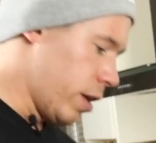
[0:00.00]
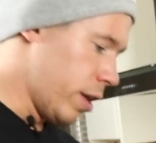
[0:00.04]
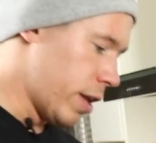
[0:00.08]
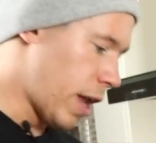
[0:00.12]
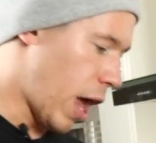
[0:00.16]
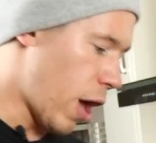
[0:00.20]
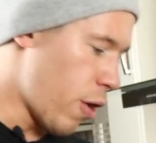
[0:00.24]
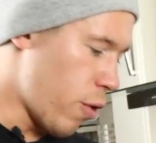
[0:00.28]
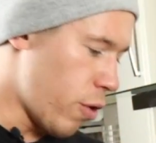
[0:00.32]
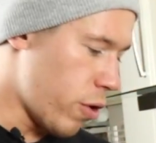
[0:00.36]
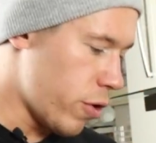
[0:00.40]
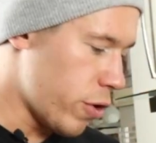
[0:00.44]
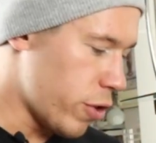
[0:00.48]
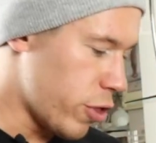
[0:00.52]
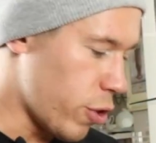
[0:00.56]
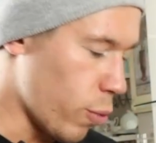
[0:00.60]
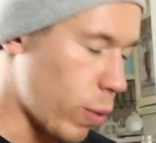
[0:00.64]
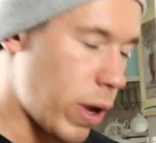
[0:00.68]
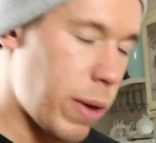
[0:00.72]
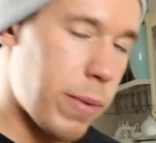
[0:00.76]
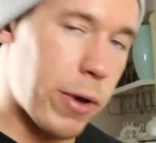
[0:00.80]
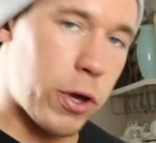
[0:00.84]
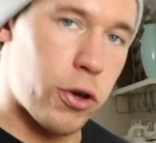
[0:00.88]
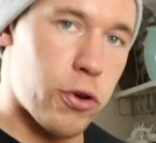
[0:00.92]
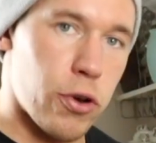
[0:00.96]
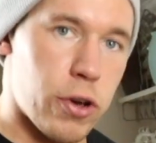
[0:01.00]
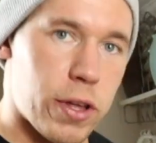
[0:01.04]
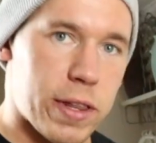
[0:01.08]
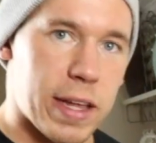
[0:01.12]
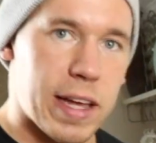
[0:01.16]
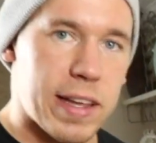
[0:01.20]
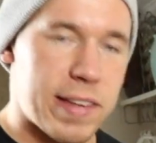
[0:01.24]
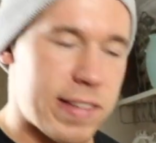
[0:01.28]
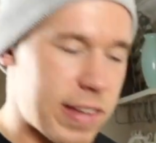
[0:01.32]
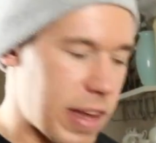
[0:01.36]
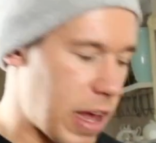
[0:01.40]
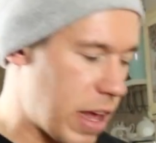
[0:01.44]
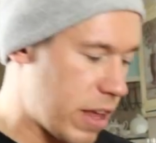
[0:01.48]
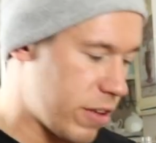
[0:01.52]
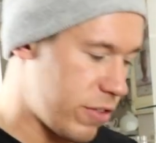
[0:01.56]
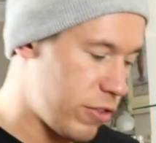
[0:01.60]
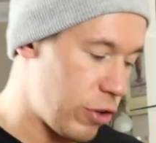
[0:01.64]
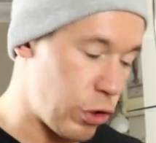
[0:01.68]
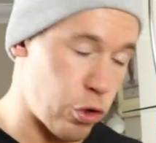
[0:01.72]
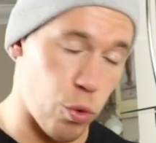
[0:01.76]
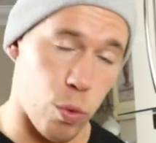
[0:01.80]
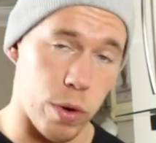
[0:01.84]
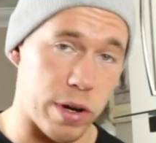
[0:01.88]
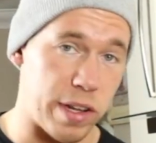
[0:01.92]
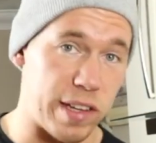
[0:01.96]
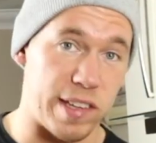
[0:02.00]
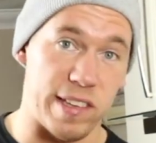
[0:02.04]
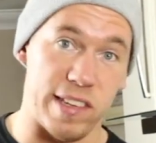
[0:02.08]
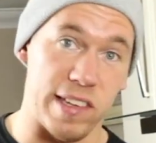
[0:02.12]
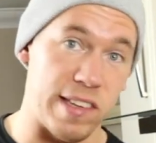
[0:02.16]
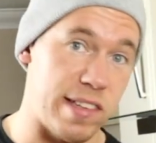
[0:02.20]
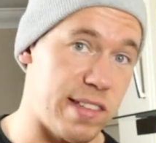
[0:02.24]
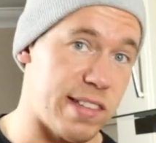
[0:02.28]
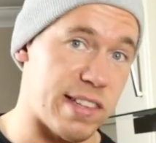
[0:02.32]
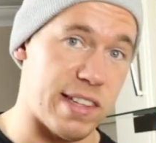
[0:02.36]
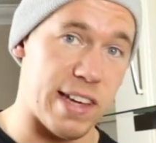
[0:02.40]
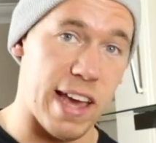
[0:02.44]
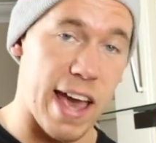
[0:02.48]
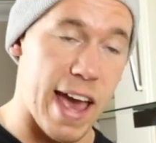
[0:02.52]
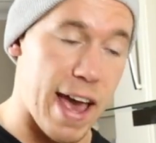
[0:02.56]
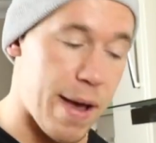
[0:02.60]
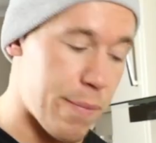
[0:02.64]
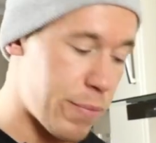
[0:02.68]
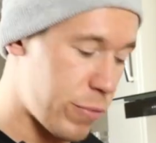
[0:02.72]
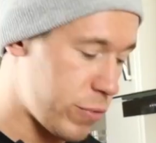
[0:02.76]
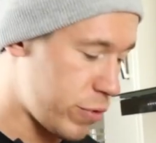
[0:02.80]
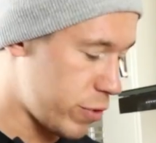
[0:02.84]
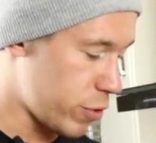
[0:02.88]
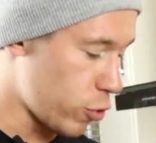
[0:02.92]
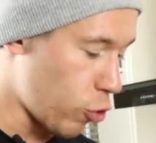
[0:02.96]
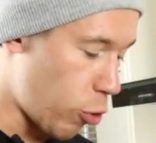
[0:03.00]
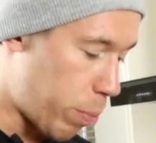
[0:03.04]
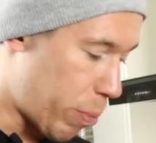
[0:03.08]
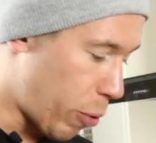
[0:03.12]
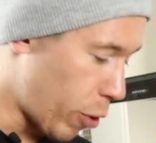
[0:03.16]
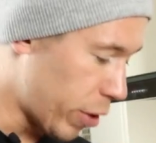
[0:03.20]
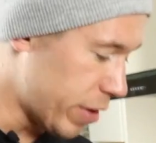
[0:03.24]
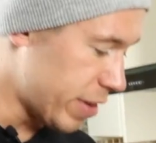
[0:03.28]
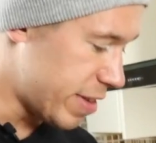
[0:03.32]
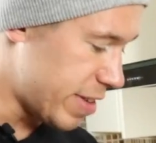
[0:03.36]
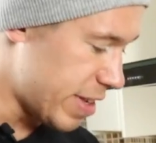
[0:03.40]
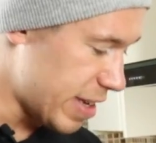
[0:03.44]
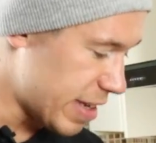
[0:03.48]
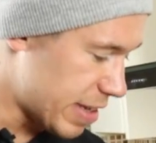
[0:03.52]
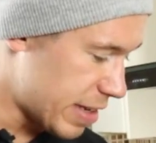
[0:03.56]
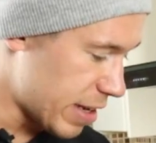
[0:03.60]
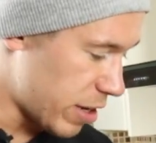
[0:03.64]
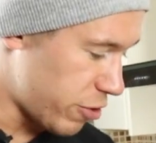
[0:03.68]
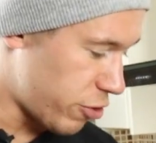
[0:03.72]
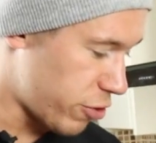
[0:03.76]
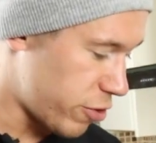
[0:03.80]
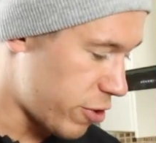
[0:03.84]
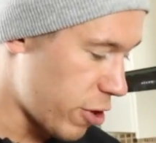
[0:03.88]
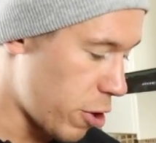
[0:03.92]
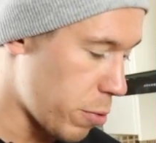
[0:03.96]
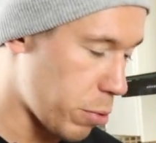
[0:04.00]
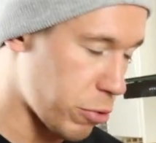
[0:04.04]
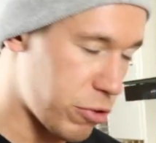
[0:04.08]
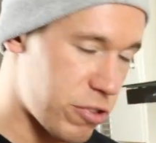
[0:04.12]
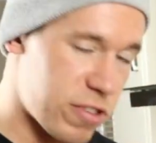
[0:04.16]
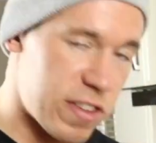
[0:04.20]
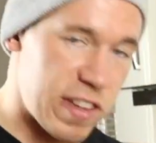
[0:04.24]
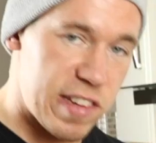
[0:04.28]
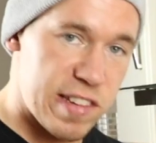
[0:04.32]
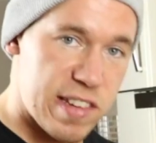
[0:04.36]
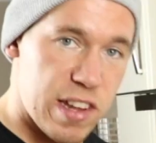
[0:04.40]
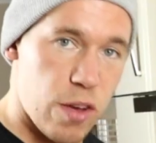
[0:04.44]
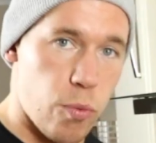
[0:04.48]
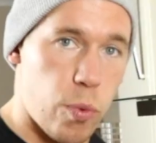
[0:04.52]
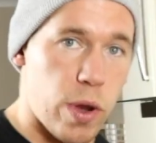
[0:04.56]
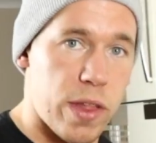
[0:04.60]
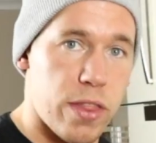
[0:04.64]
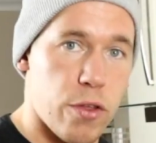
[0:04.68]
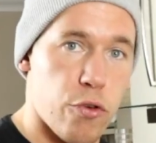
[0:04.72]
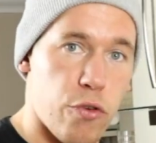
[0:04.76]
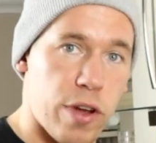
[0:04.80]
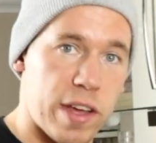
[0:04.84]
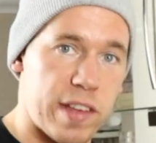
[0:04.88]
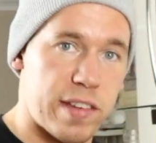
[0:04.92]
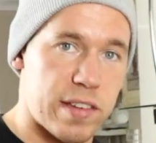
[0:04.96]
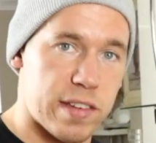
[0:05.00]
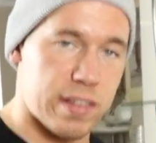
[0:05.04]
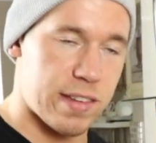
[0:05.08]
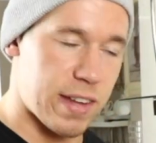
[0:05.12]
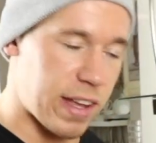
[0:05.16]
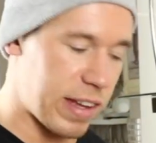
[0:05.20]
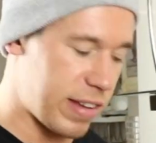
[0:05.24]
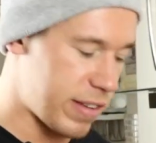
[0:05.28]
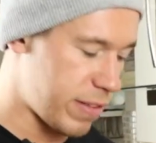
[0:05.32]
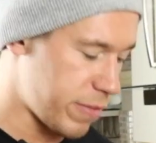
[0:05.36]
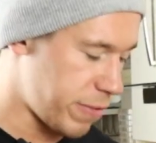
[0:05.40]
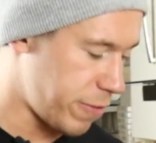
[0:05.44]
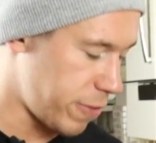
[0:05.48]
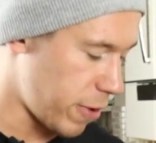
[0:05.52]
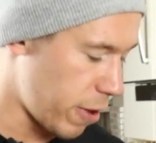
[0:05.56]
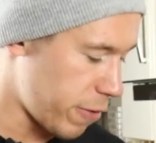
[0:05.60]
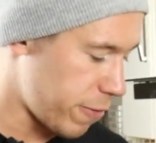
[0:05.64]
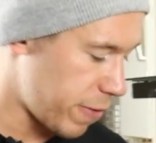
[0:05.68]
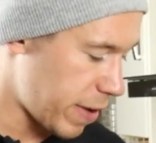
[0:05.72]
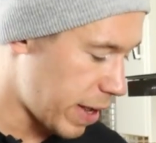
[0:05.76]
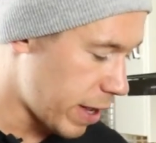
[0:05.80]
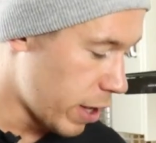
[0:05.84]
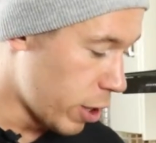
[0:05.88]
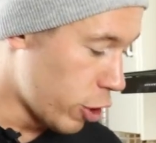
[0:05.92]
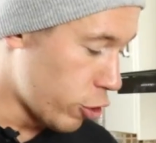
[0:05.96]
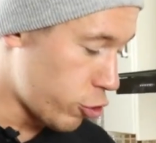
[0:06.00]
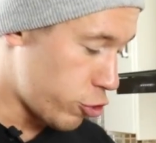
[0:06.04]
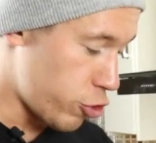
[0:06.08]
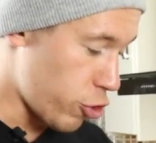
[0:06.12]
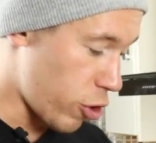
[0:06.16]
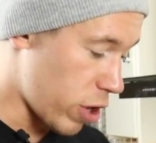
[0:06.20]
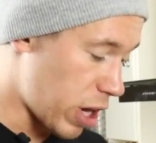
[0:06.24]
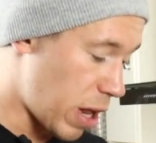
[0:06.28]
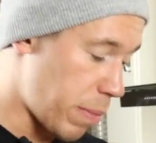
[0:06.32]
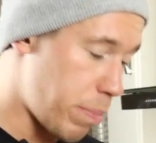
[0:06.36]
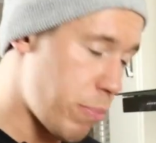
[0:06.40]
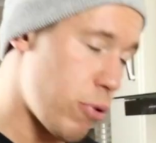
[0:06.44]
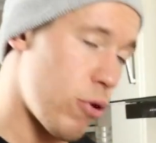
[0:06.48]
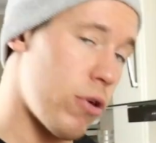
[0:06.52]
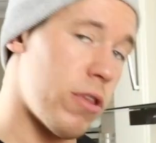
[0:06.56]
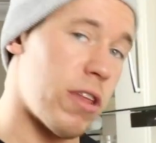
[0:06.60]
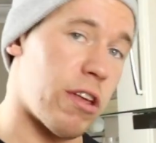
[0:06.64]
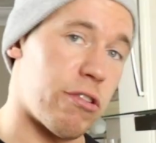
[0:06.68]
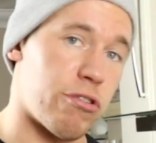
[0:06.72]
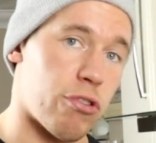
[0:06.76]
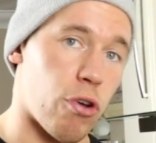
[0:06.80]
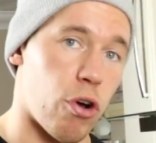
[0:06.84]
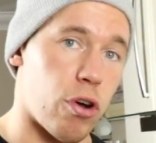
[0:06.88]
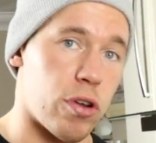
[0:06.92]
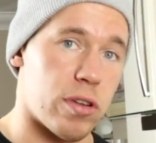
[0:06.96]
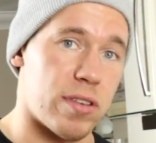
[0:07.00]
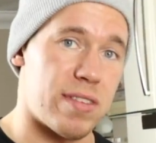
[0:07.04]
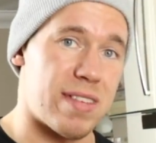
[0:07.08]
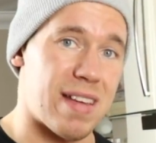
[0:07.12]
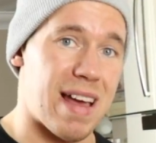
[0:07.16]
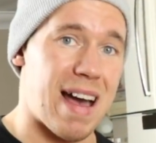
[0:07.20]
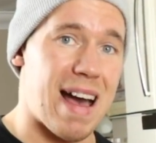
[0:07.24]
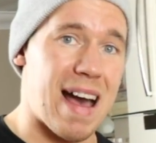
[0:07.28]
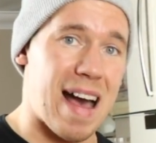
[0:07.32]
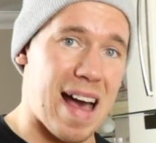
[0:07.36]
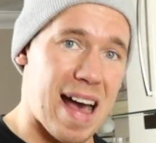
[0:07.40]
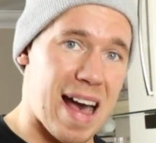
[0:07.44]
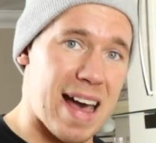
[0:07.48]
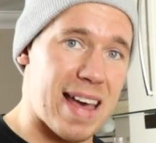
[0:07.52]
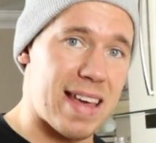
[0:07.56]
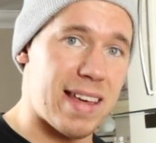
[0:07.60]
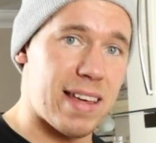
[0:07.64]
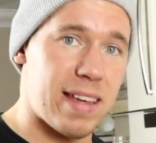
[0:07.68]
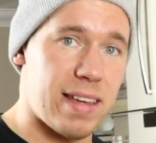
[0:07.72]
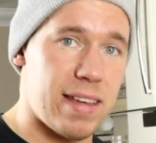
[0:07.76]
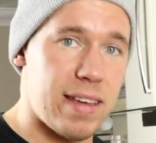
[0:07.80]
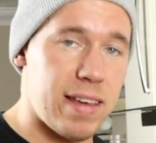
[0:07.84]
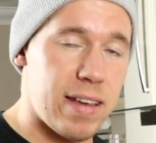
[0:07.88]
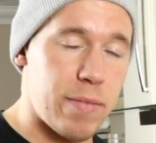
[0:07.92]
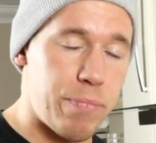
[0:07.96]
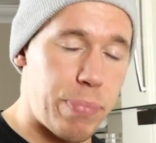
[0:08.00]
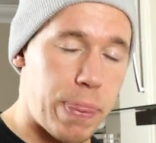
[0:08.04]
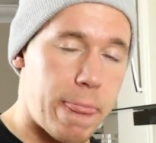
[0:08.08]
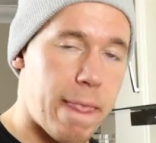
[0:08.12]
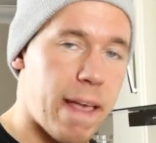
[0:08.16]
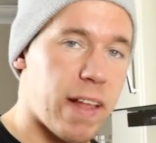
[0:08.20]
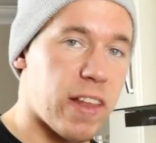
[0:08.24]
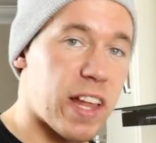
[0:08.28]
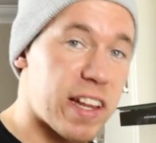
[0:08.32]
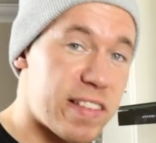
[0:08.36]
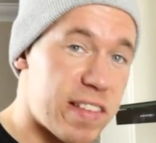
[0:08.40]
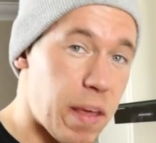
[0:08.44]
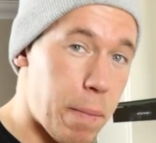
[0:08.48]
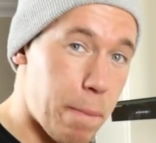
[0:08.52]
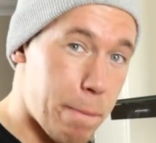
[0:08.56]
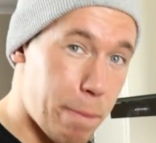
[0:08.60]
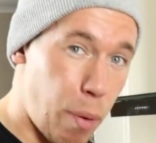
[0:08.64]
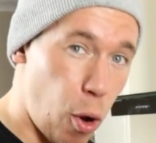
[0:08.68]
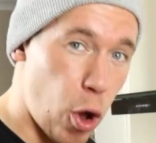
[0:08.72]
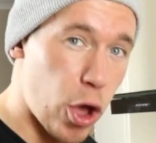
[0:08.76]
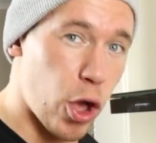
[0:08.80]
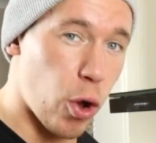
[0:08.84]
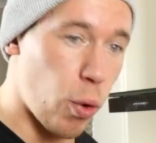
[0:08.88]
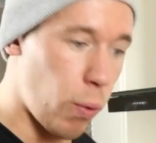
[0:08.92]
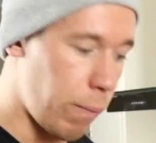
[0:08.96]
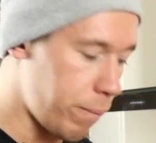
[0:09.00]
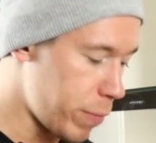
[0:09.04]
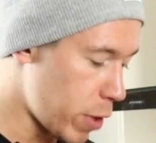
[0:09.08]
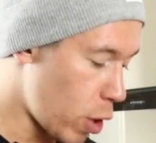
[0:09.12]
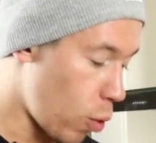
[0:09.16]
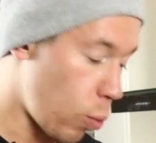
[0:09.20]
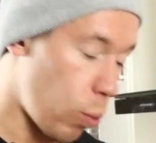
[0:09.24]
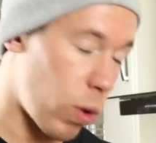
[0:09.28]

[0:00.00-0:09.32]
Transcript: Now, the way we cook this is you don't want to season it yet. No point seasoning it just now. We'll season it when the rice is nice and fluffy. So you're going to put this onto a high heat, let it boil.